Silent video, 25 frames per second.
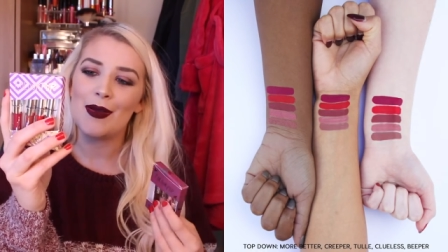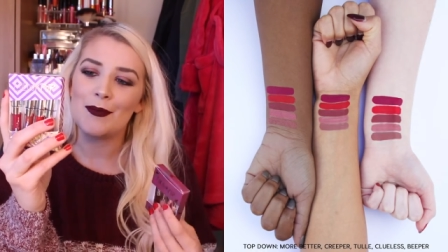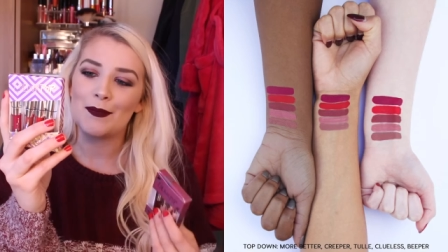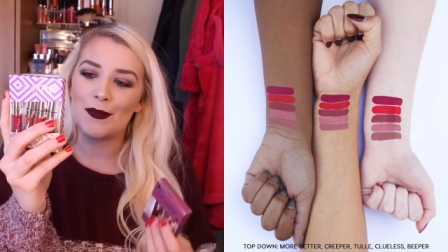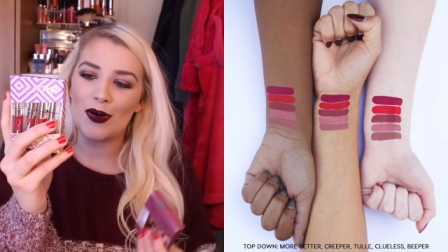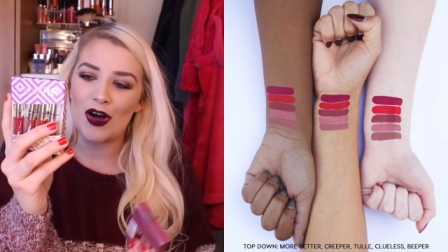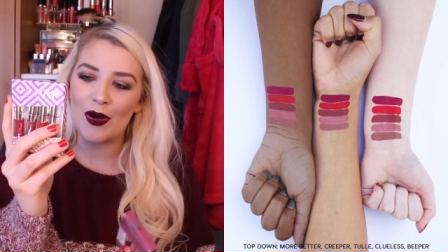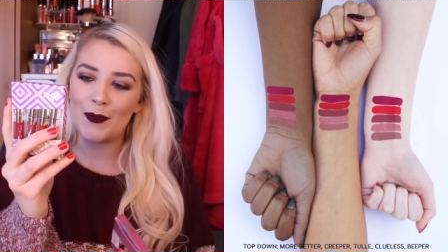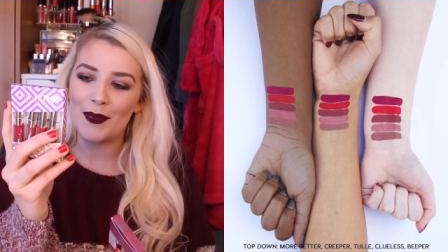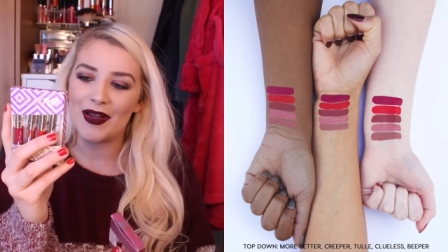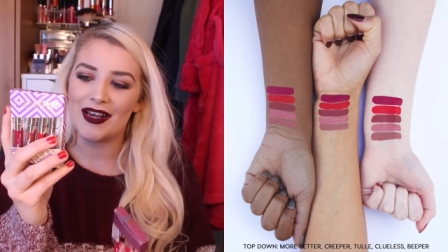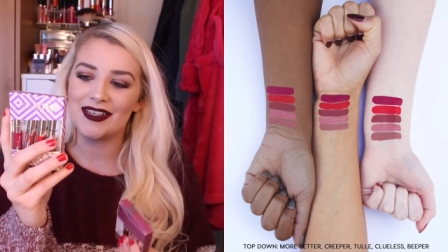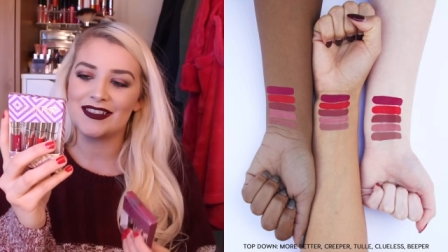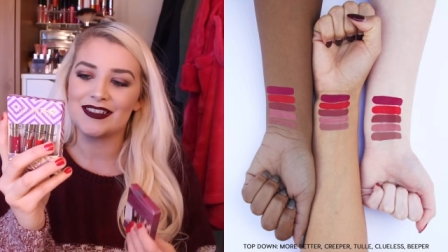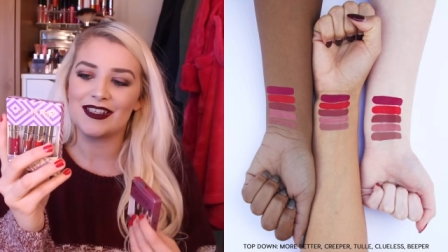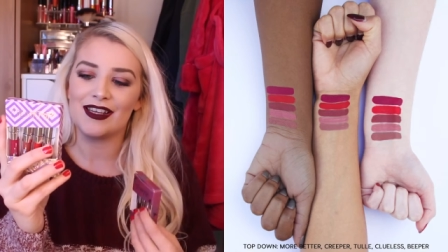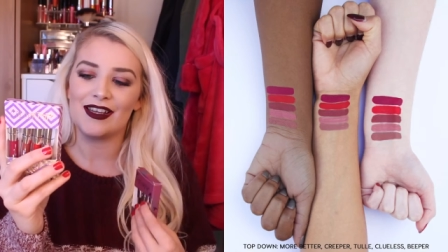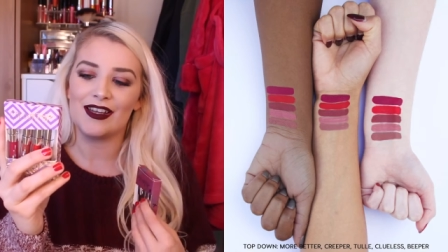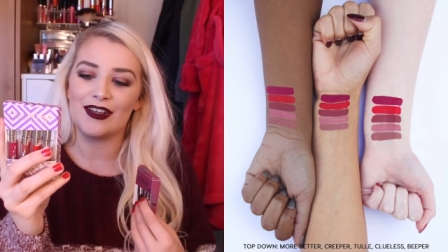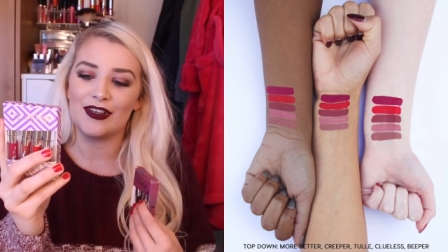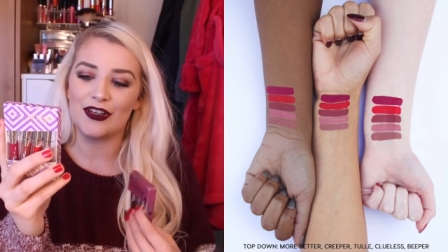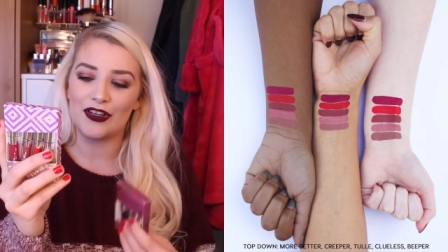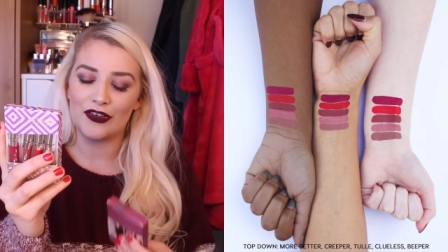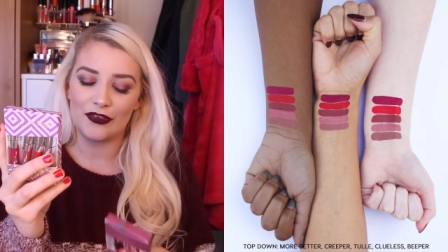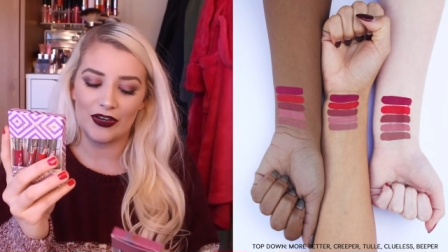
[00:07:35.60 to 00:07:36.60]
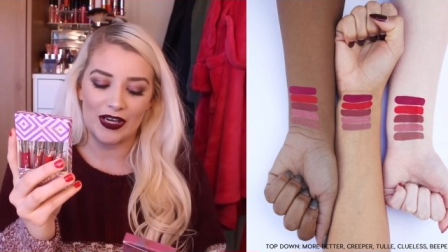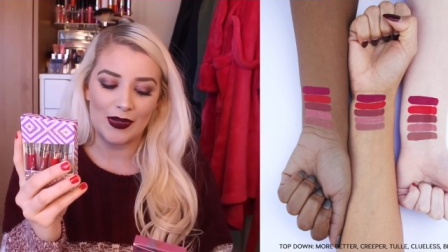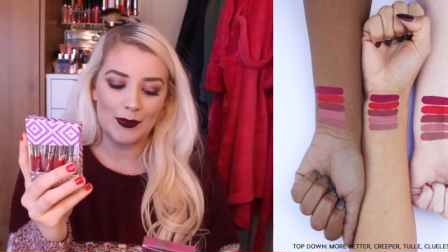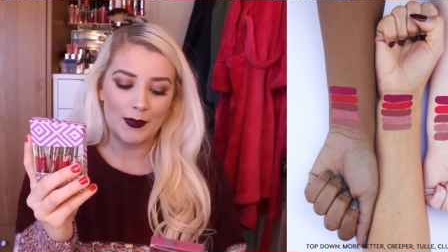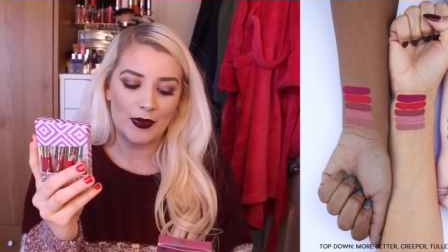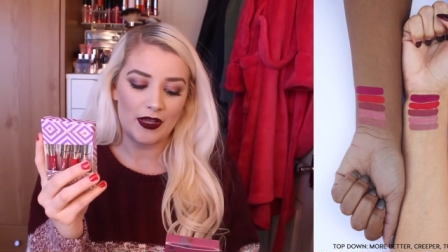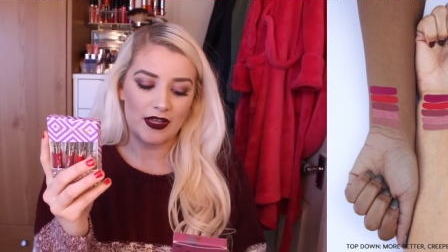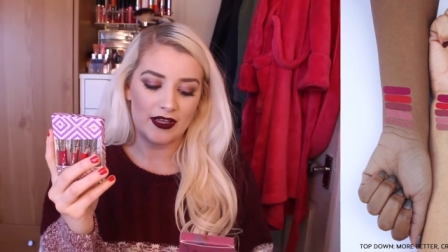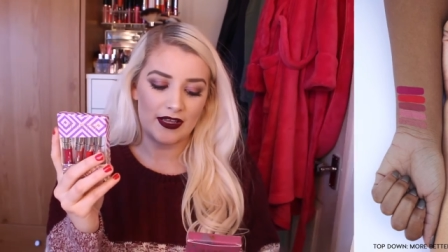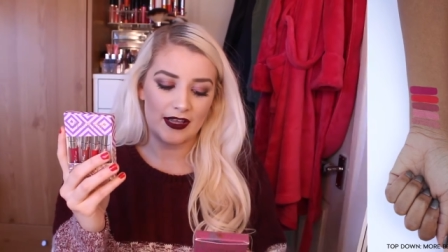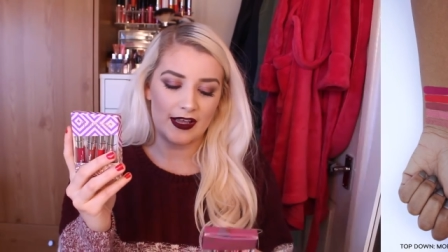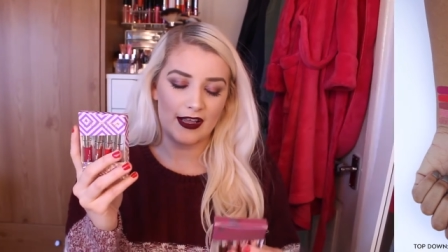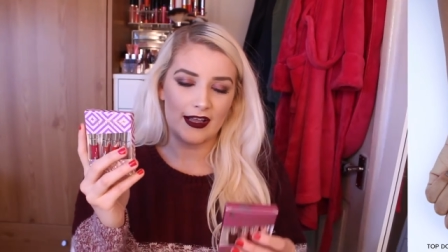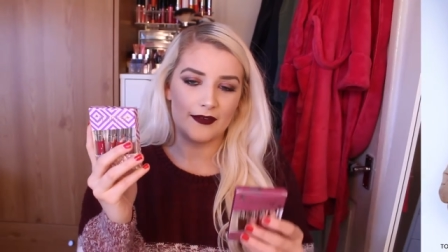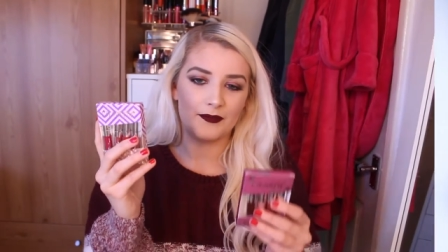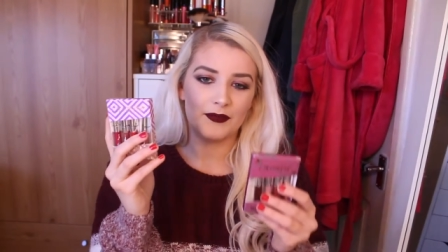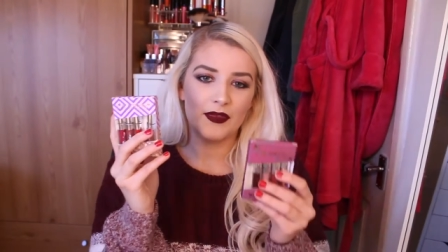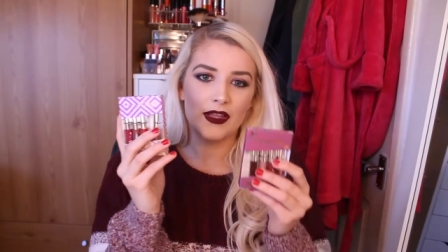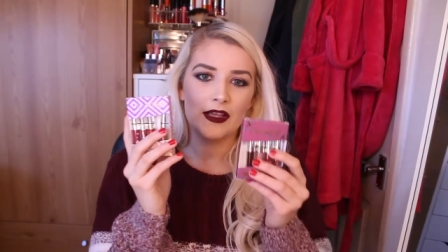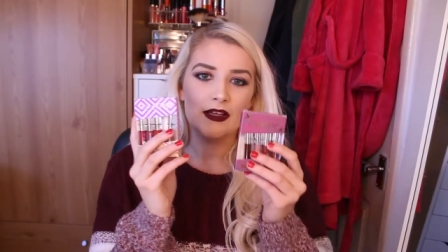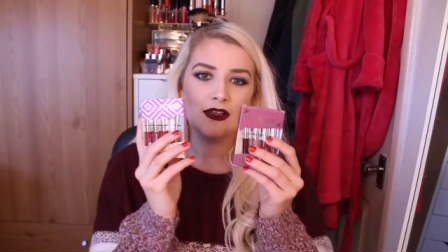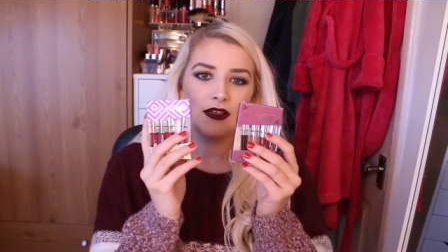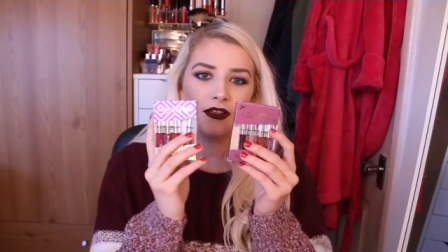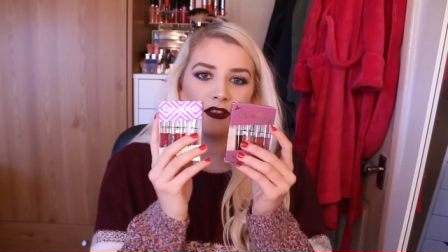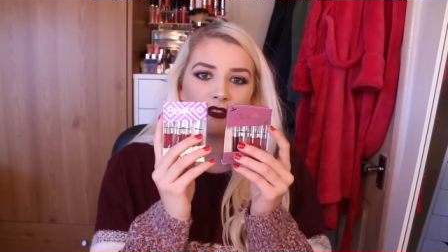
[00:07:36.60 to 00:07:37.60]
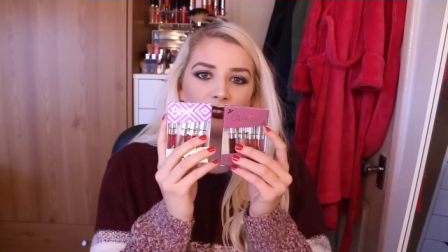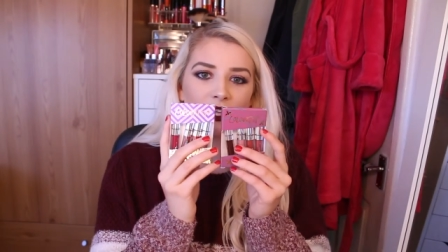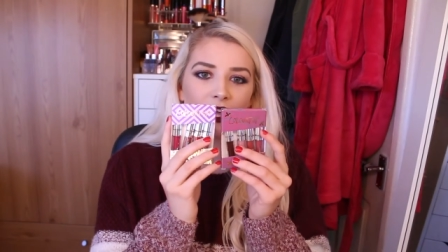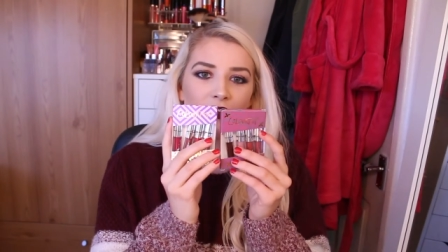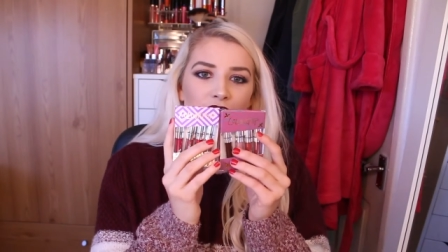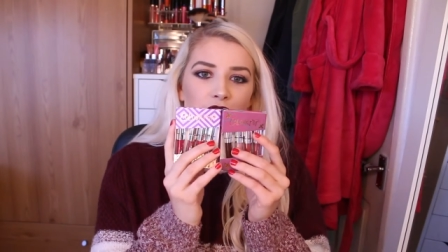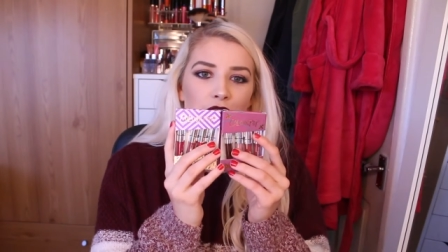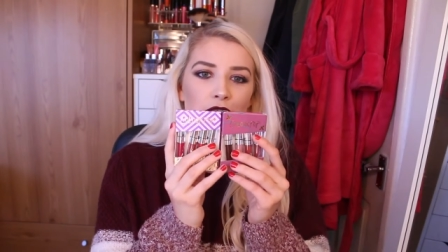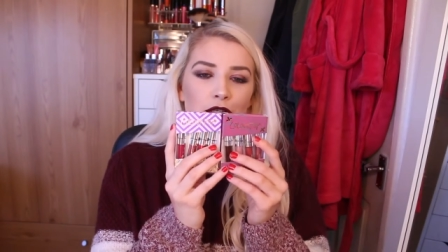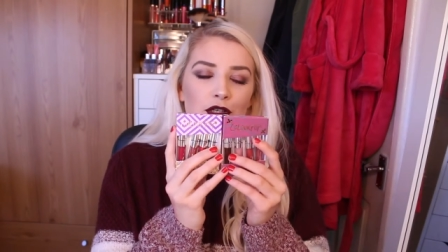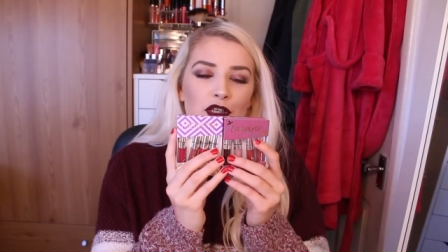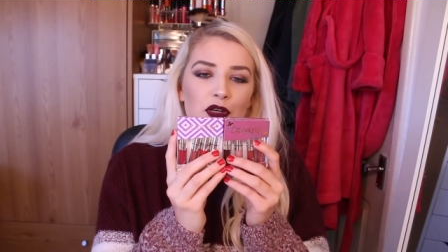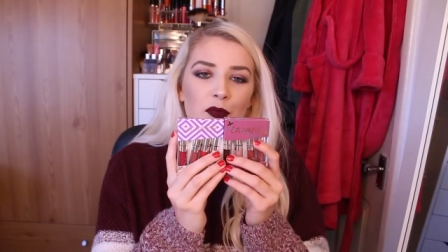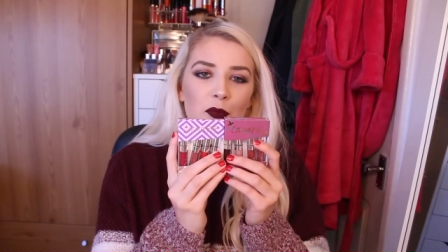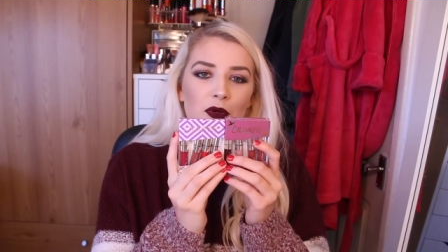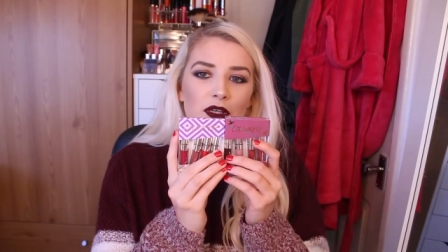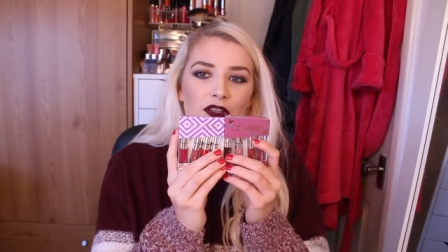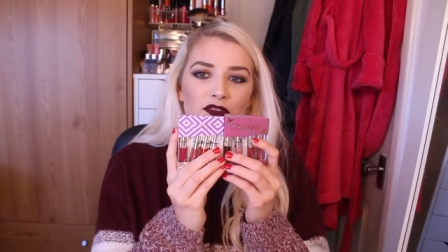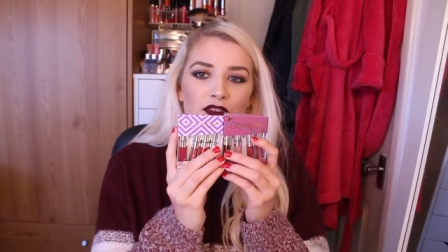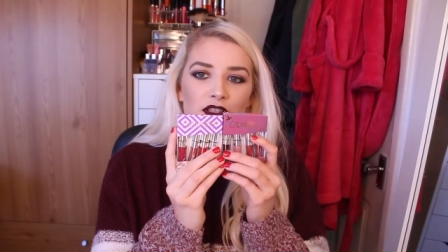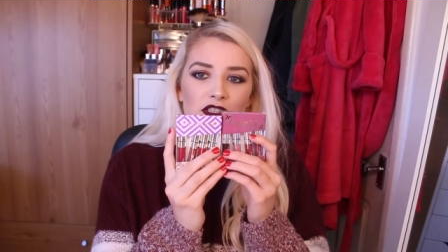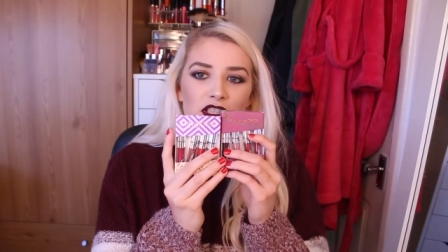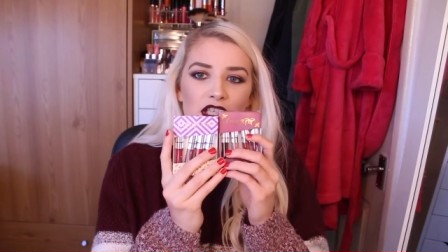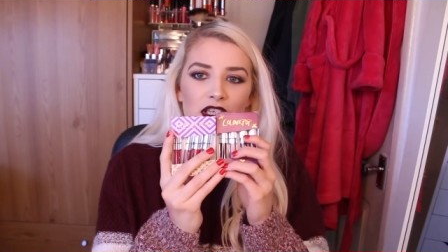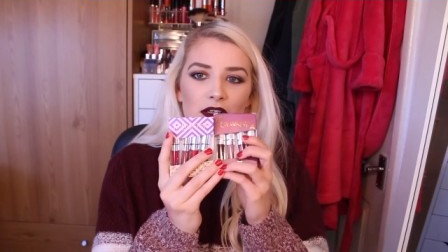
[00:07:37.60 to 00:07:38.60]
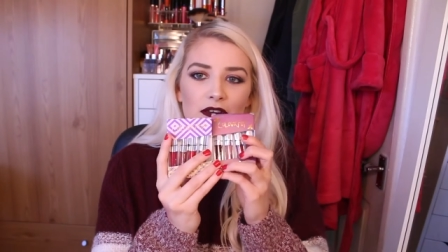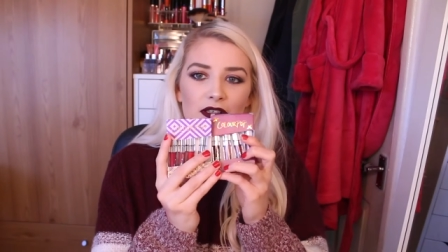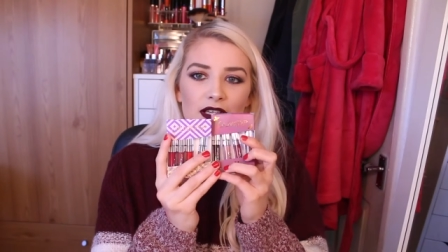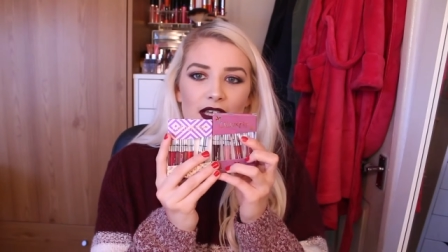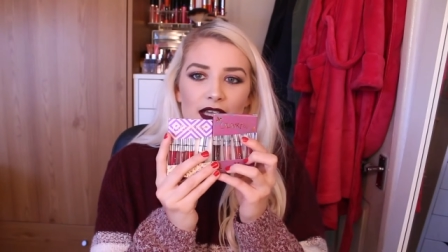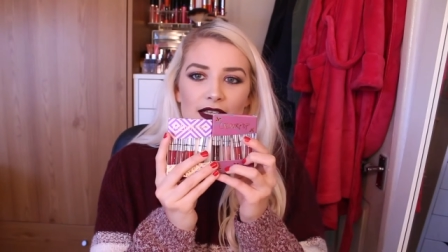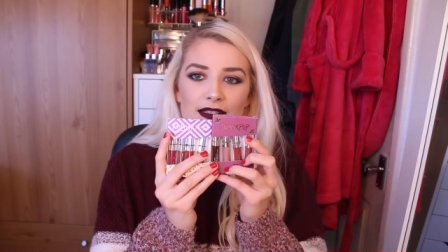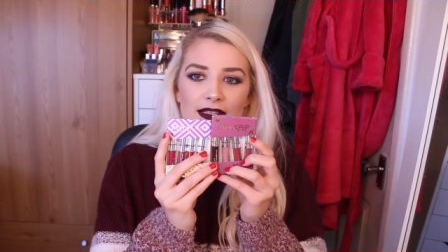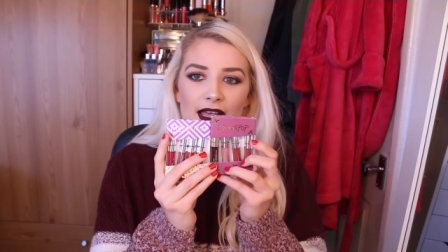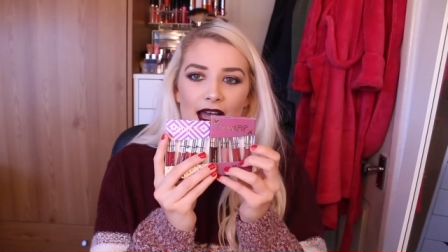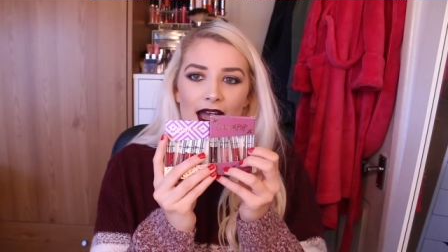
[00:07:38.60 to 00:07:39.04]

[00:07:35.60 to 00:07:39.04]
More Better and Creeper again. So I've took one of the Tule's